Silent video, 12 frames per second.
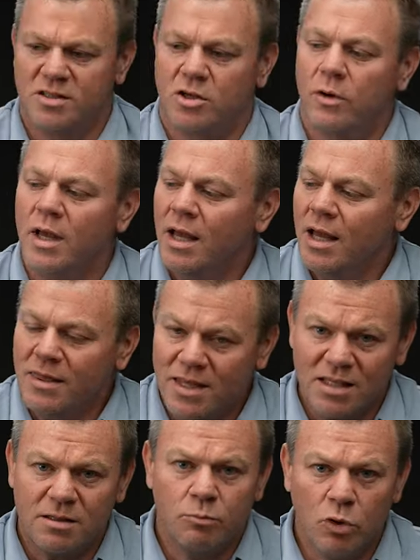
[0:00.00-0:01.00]
And so
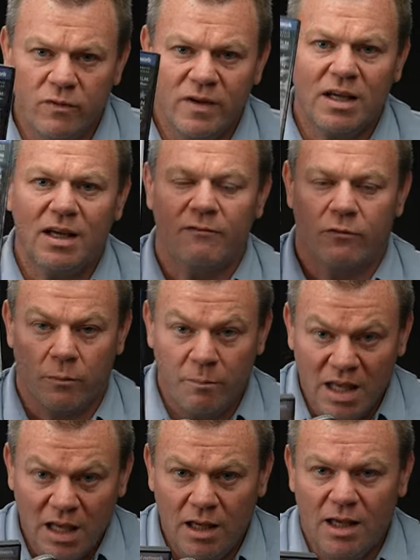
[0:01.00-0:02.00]
this movie for
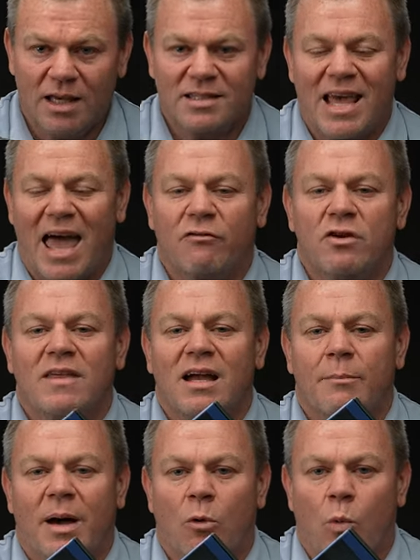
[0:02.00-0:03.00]
me is
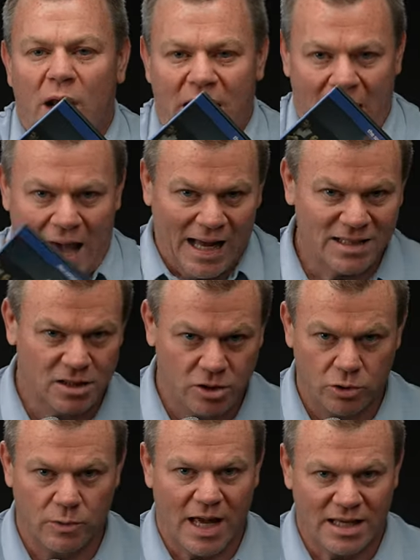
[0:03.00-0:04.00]
everything about what not to
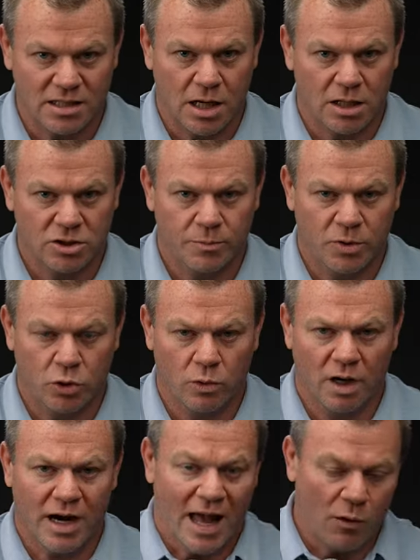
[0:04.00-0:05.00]
do as an
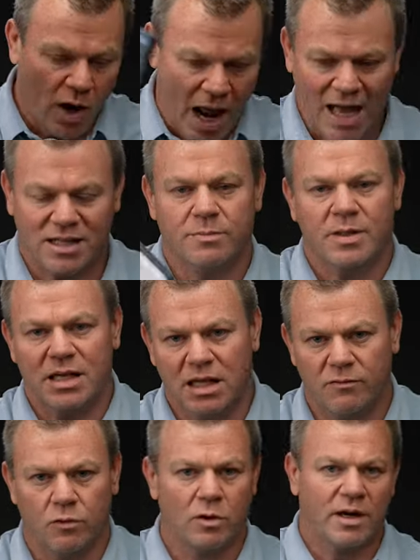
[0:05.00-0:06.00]
entrepreneur and how not to be
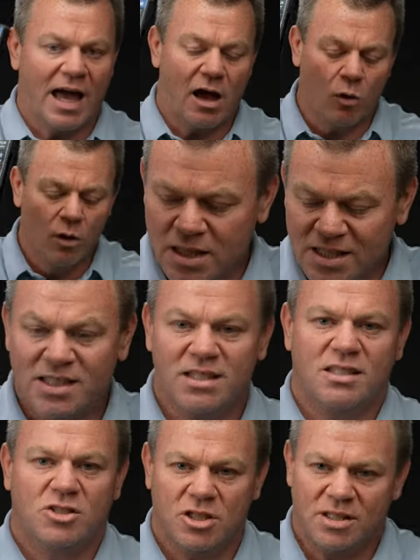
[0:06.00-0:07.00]
evil and how this
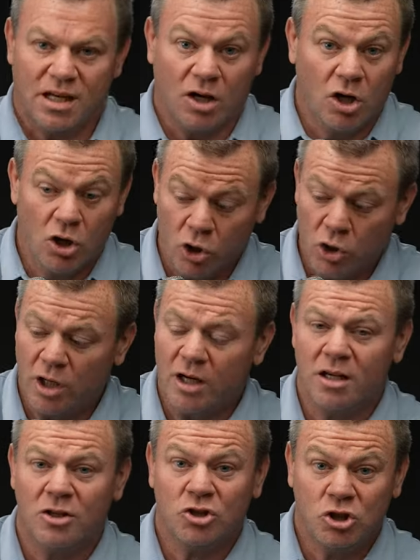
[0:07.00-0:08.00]
is just a
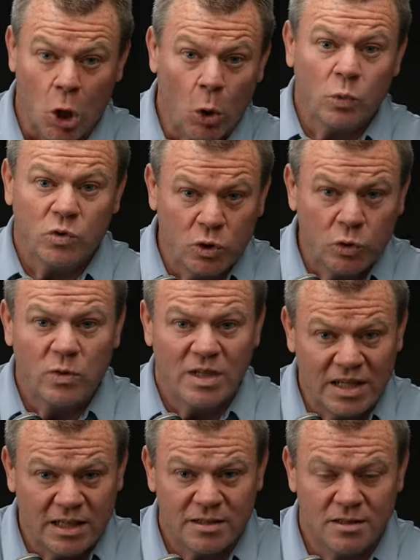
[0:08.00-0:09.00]
good, don't do
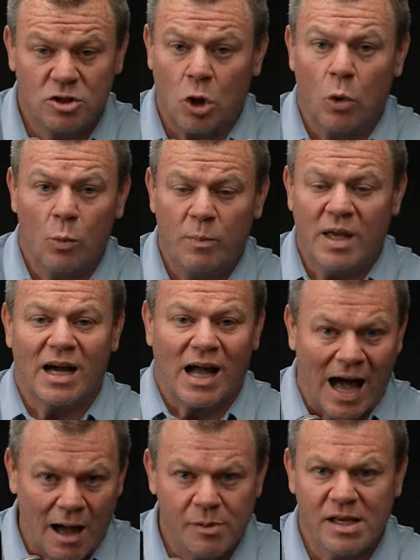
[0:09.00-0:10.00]
this. Don't be a
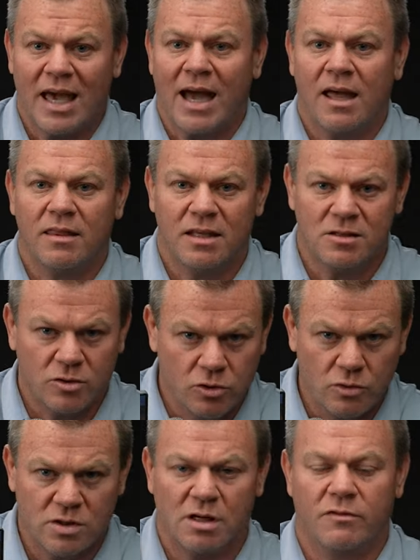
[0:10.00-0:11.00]
copycat that
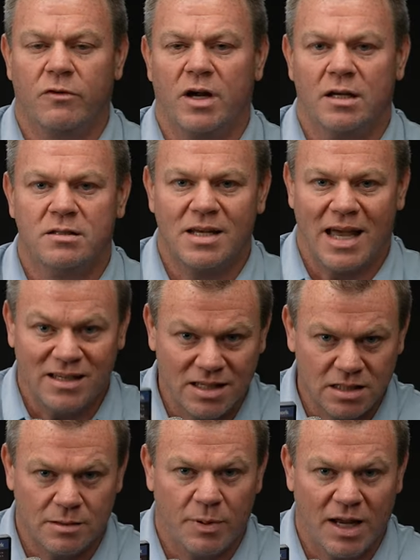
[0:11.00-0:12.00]
screws their friends and
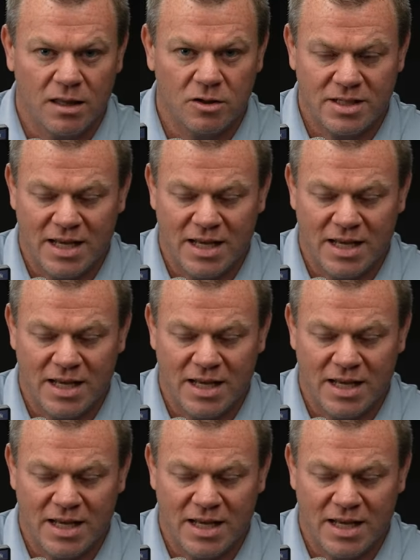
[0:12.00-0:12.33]
doesn't pay their